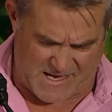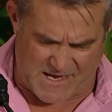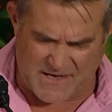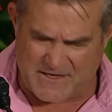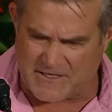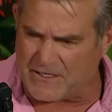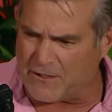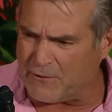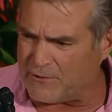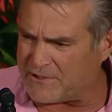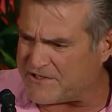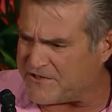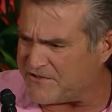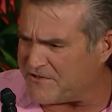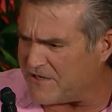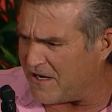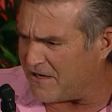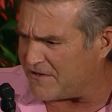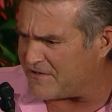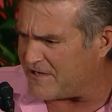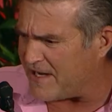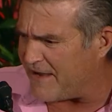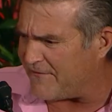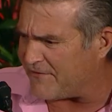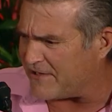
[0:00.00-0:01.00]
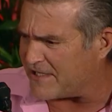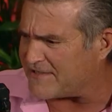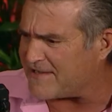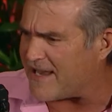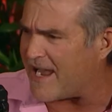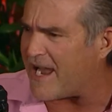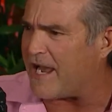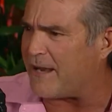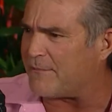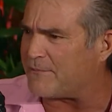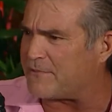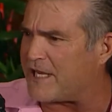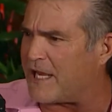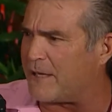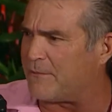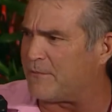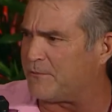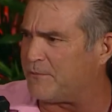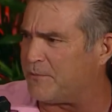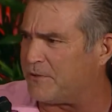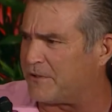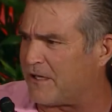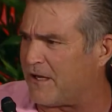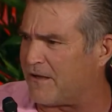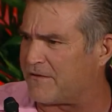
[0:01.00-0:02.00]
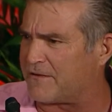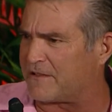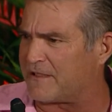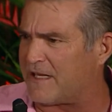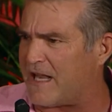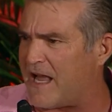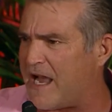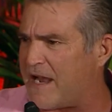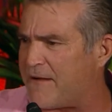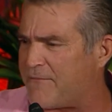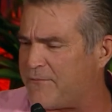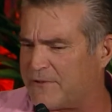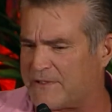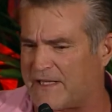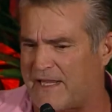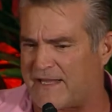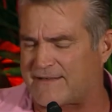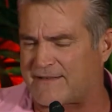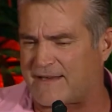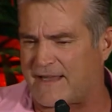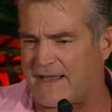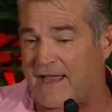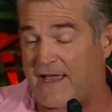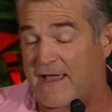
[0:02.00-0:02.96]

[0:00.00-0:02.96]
You know, it sucks having a timetable put on your life when they say,